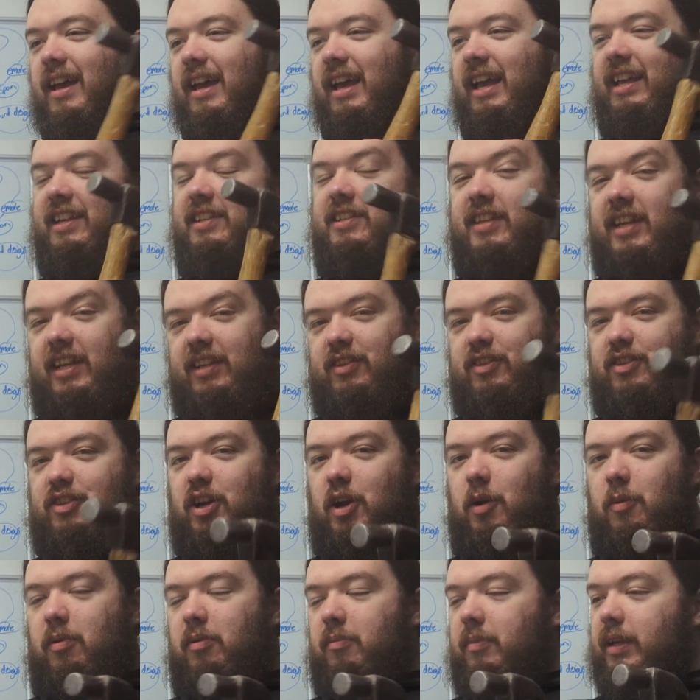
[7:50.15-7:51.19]
It sends
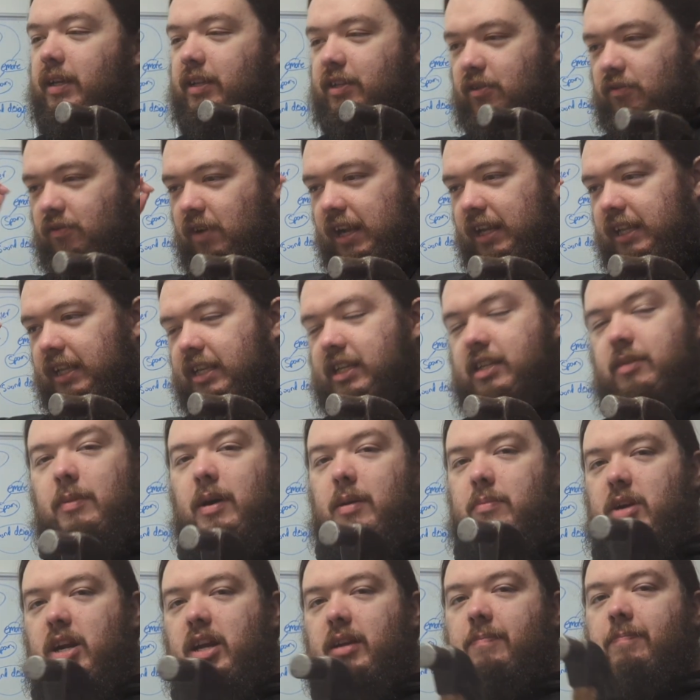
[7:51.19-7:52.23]
dopamine directly into my
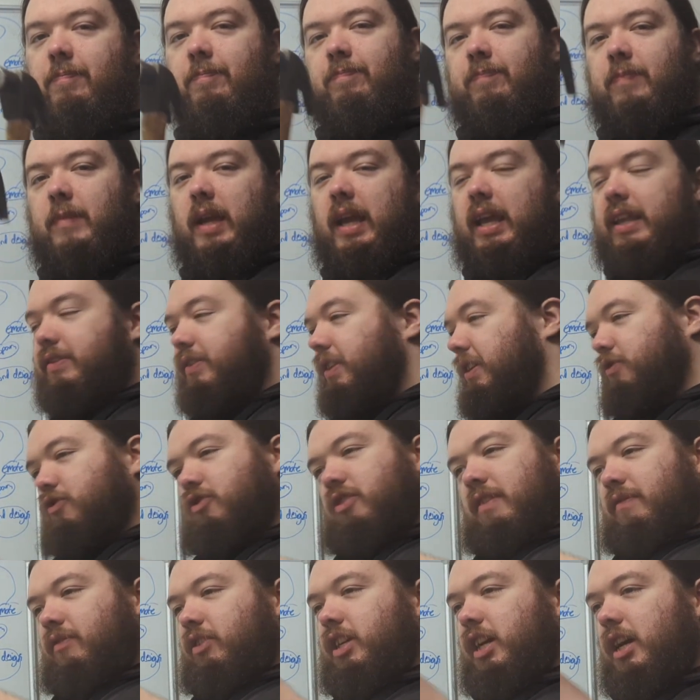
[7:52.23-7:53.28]
brain. It's just
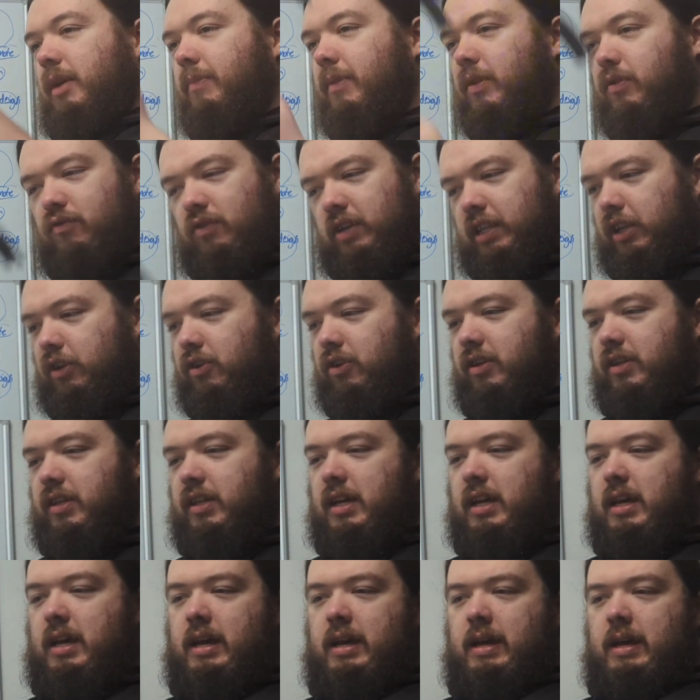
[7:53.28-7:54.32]
every time. It's really good.
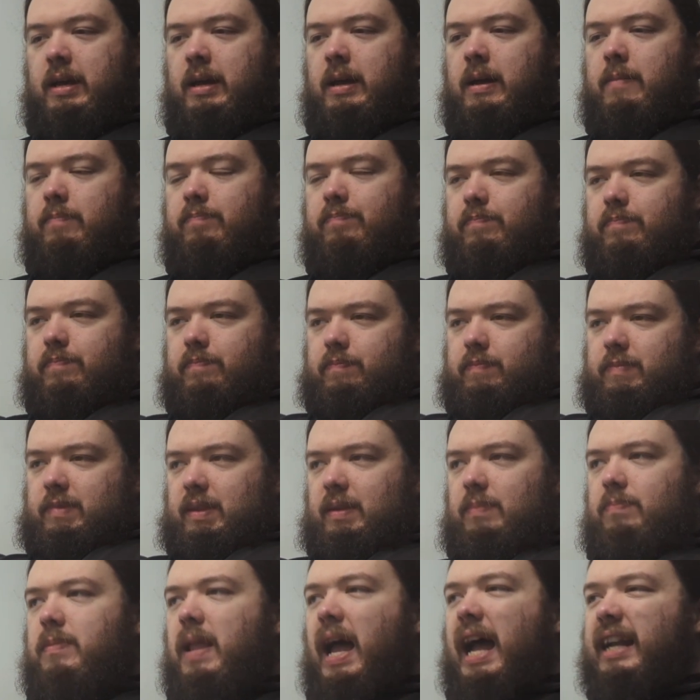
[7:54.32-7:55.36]

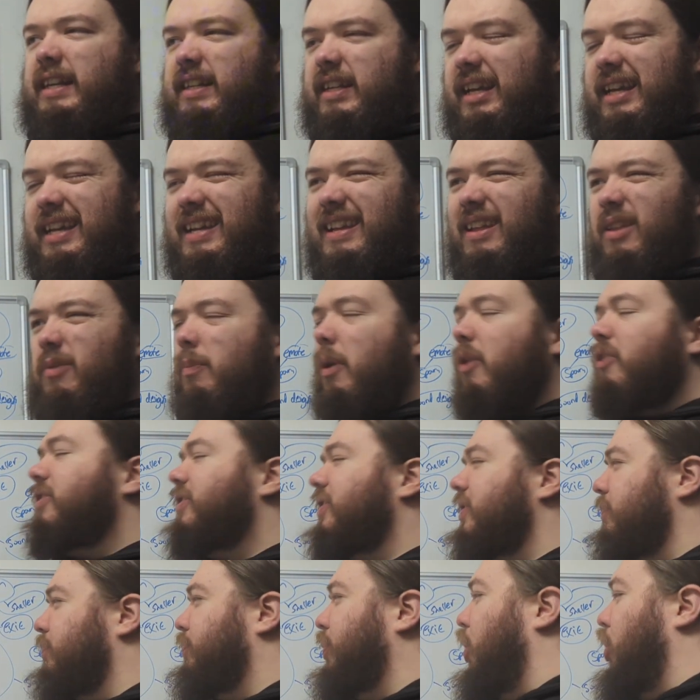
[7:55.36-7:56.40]
And most
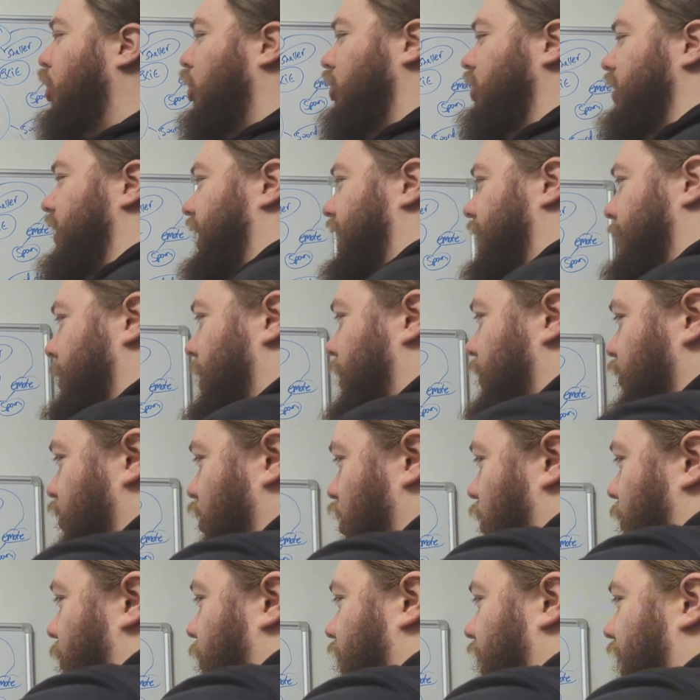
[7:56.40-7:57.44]
importantly about
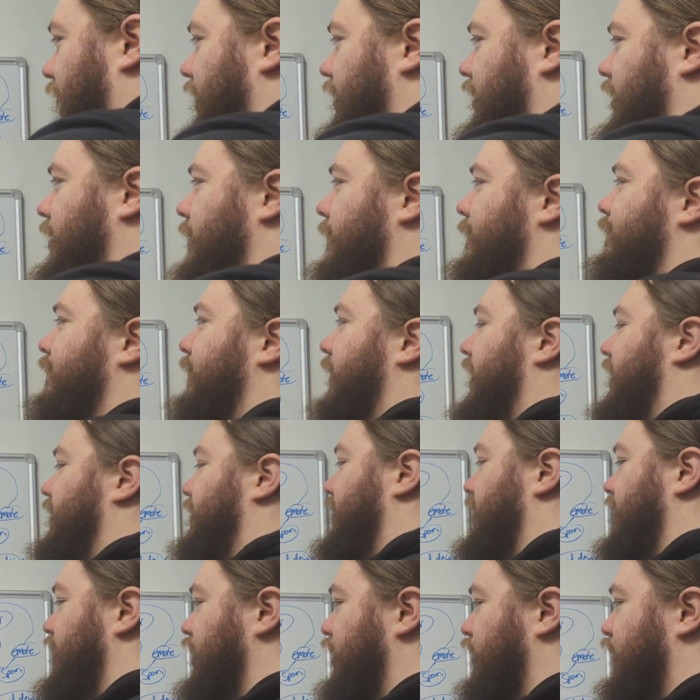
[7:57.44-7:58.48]
Jormungandr is
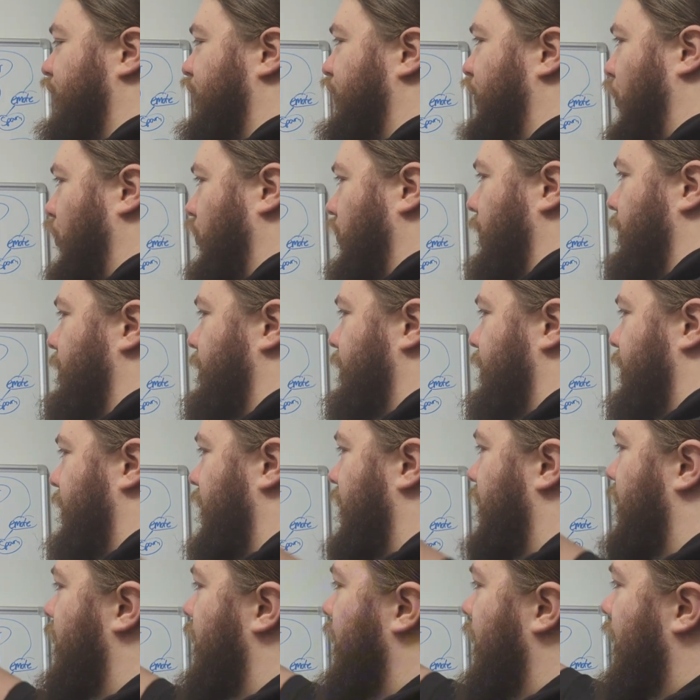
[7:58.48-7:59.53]
that he's fun.
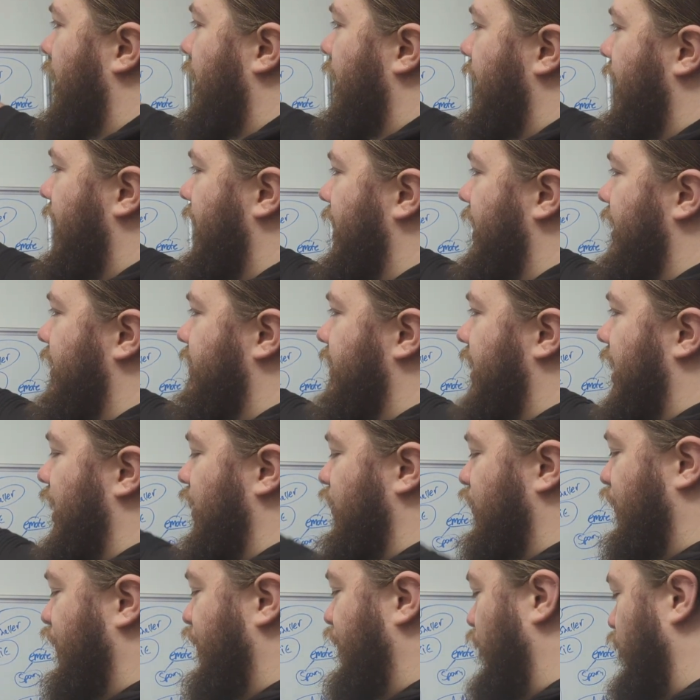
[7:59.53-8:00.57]
He is a
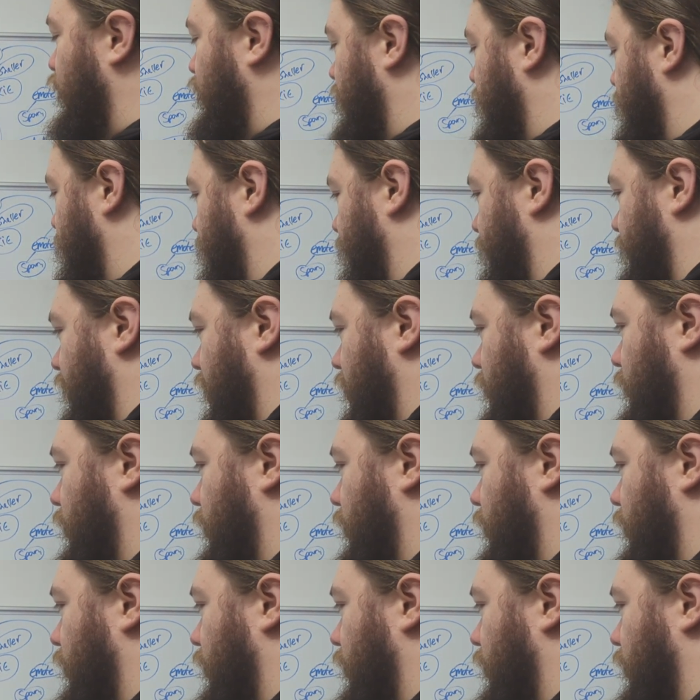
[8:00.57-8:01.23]
fun hero.